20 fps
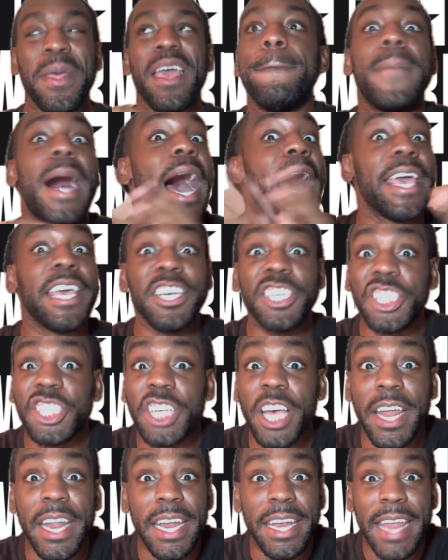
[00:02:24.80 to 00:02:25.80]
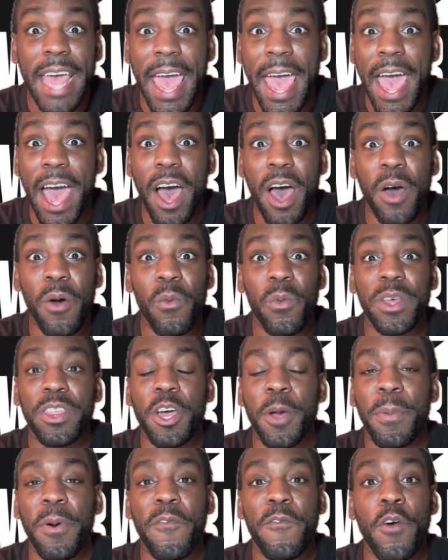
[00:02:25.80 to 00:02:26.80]
Maya shut it down with
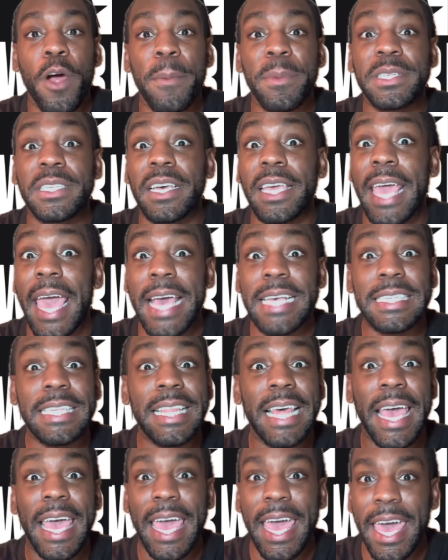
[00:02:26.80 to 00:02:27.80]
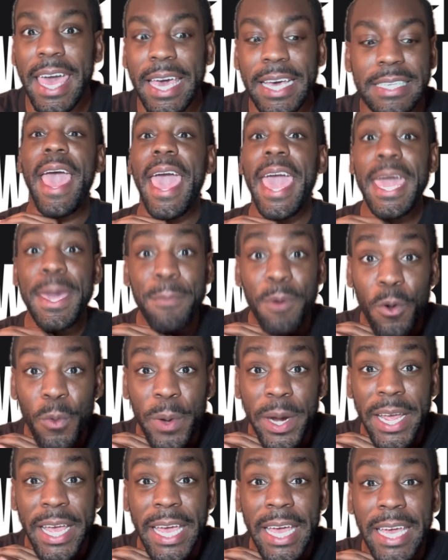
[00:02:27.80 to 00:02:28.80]
her performance, A Case of the X.
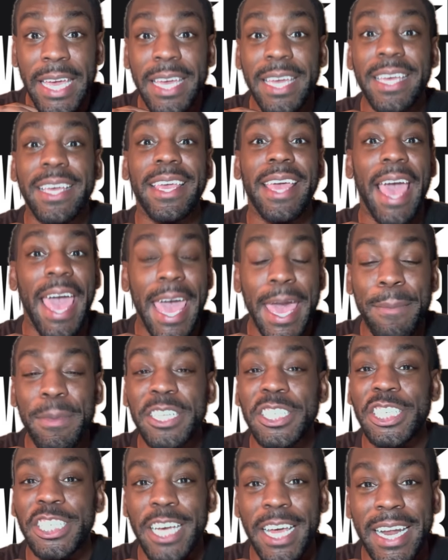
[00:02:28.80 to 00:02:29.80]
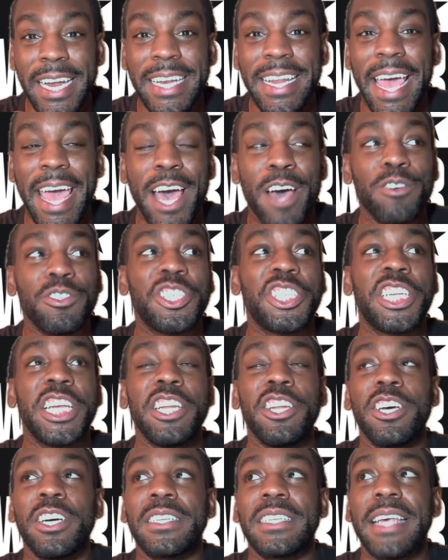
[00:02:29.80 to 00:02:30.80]
Amerie came and shut it down. She
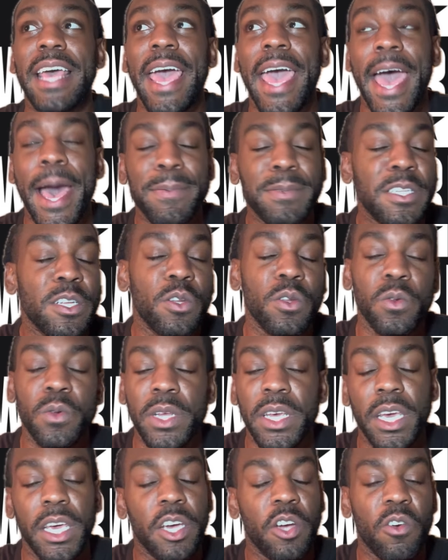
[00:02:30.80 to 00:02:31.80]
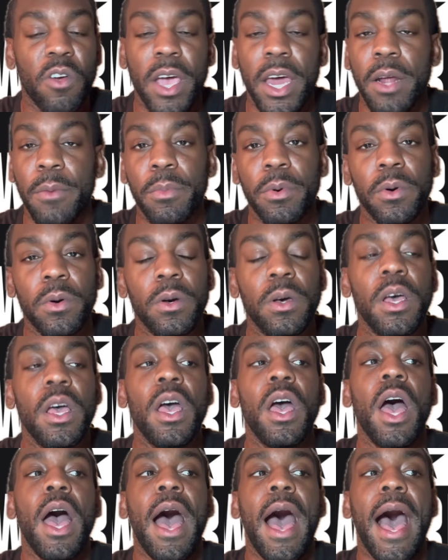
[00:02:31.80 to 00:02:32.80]
looked absolutely incredible.
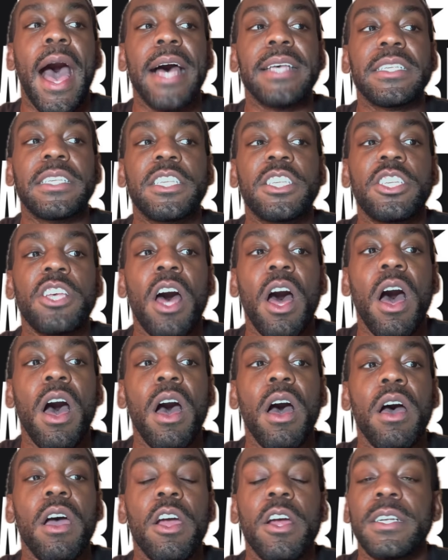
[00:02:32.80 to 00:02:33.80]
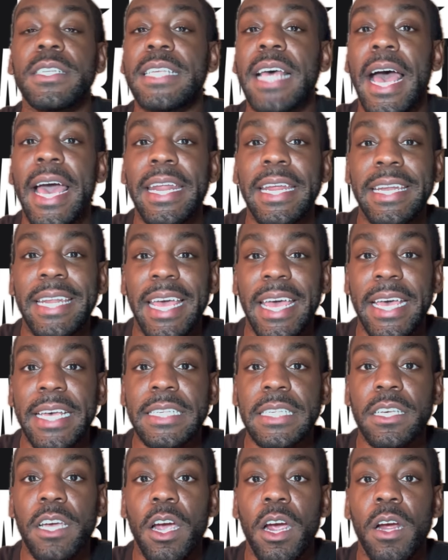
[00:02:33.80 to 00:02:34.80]
I saw her Tiny
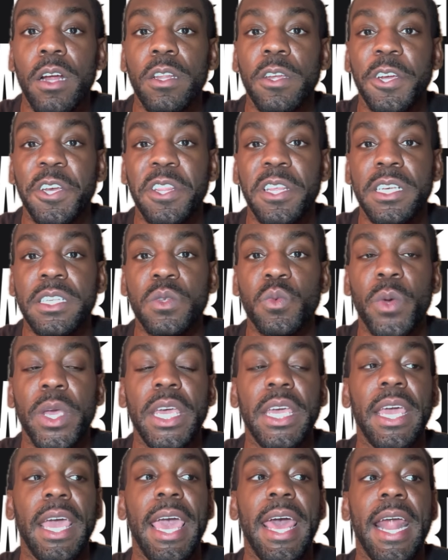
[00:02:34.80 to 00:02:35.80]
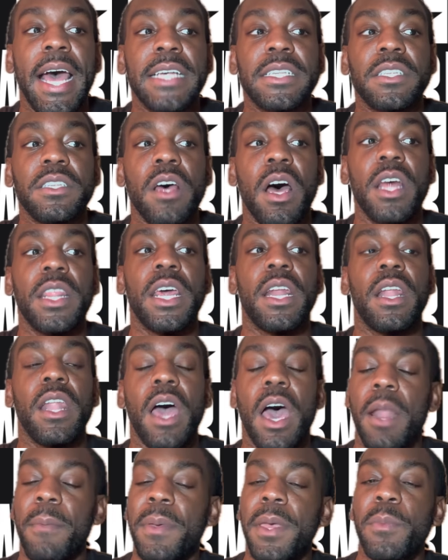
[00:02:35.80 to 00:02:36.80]
Desk earlier this week, and I saw that a
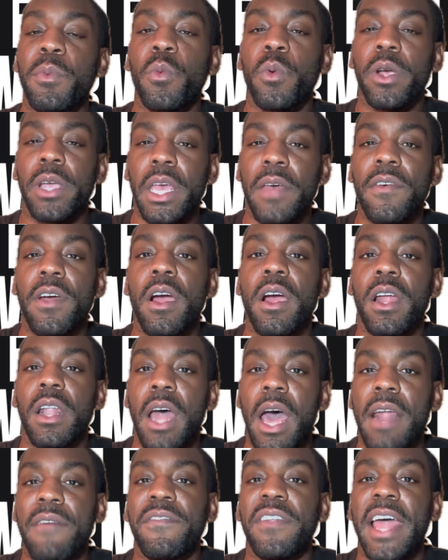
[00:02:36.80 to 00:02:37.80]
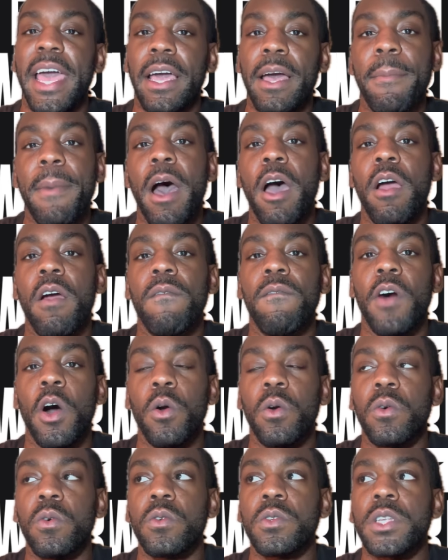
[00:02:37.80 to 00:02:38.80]
lot of people were giving her a lot of flack about her
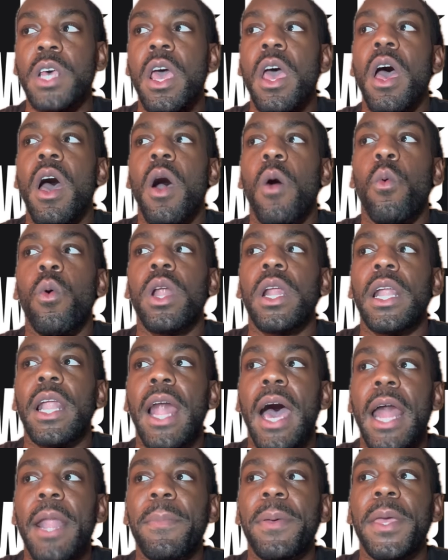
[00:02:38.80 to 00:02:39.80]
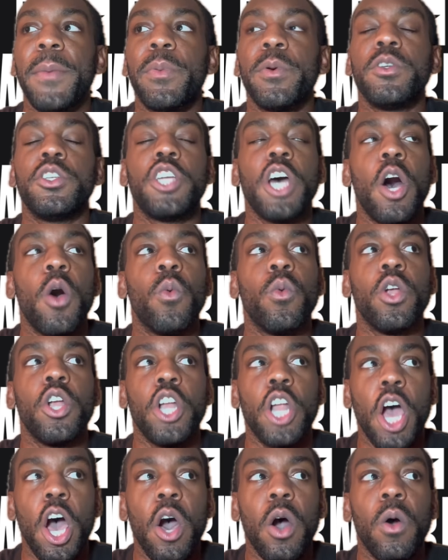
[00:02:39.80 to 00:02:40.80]
vocals. What a lot of people
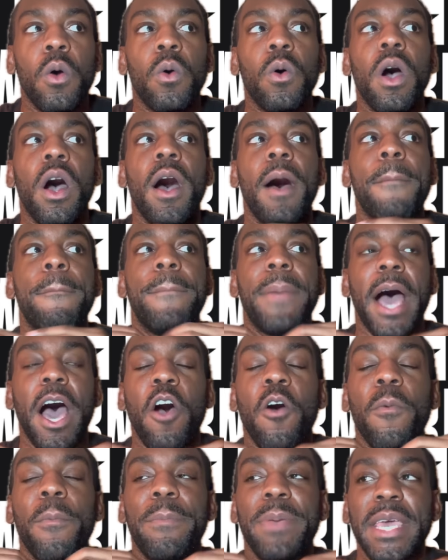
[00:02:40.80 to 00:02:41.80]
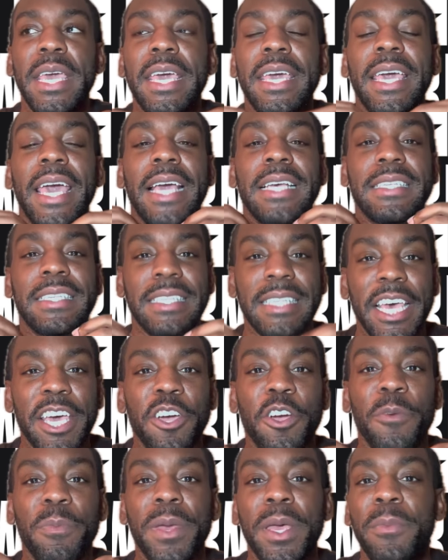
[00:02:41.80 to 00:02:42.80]
don't know about being a
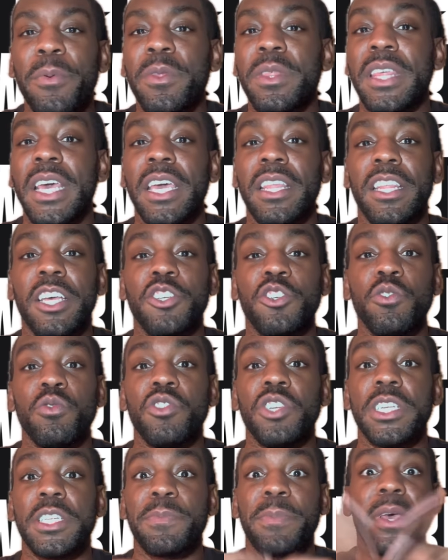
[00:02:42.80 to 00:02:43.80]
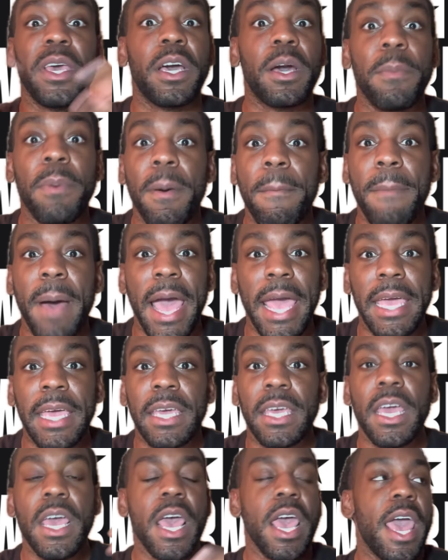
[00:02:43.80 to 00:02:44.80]
singer, people think that you just pick up a
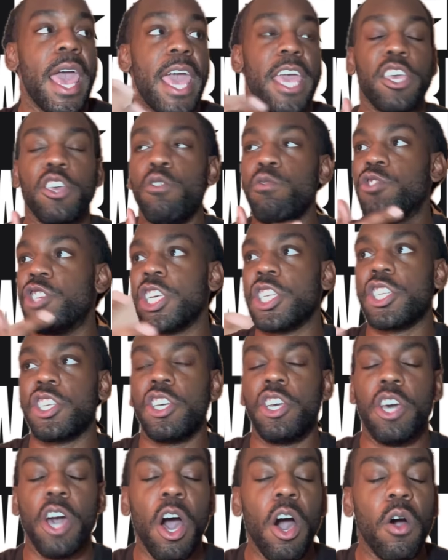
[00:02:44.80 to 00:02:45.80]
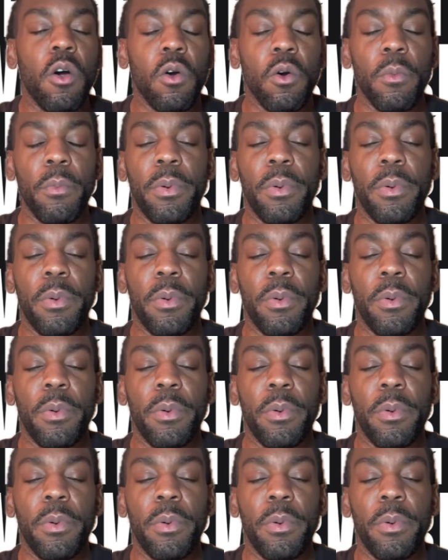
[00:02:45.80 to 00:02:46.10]
mic and you just go.